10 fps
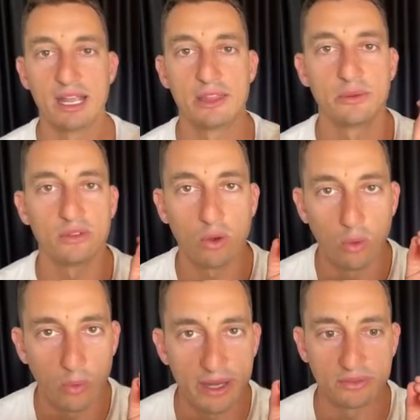There is
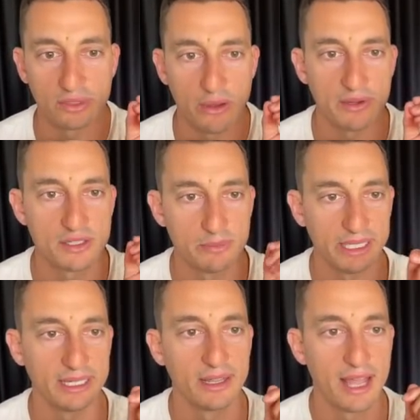always going to
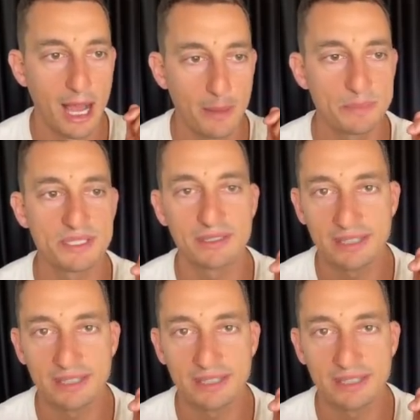be ups and